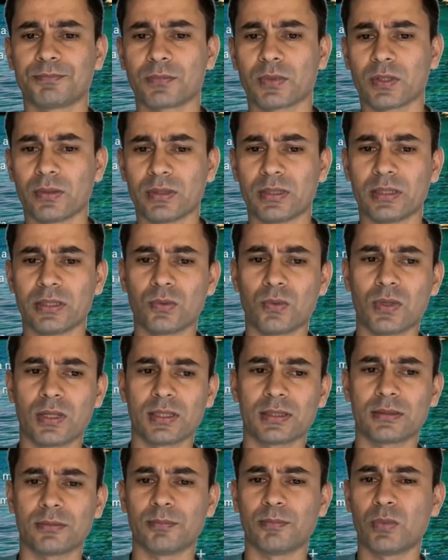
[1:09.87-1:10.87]
whether you
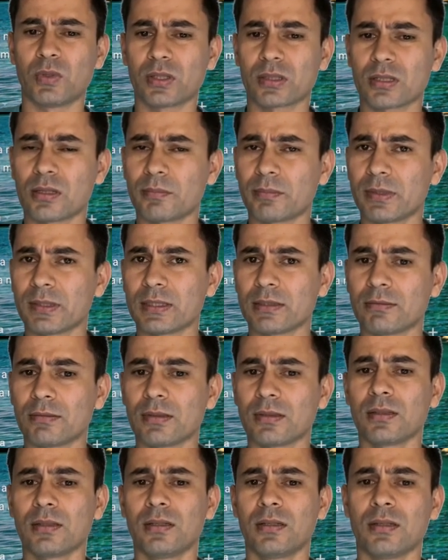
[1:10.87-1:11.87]
want more
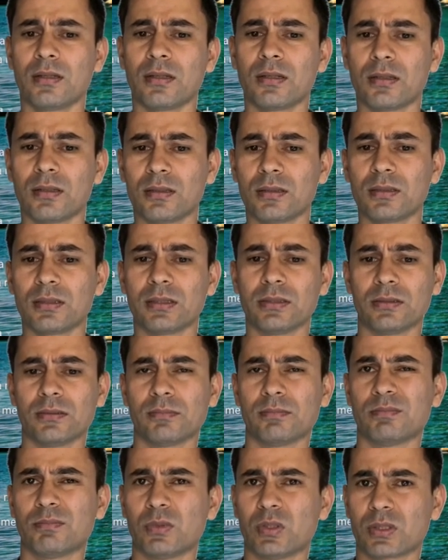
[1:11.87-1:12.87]
comfortable or
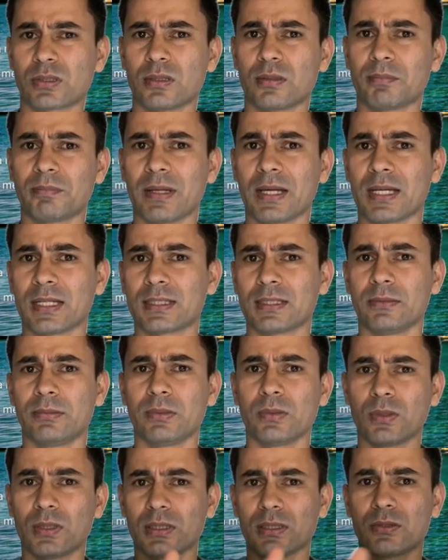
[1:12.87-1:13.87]
more compact. If you
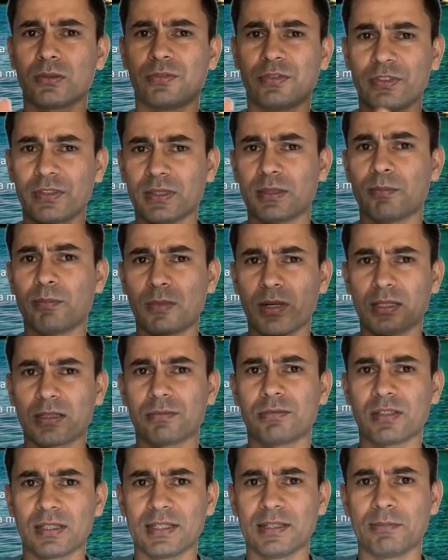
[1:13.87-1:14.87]
want to fit
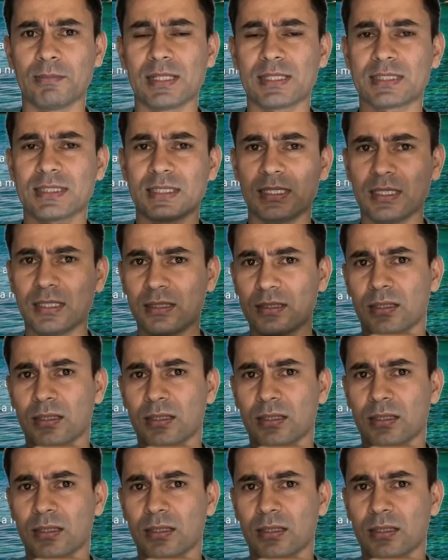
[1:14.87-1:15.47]
multiple emails in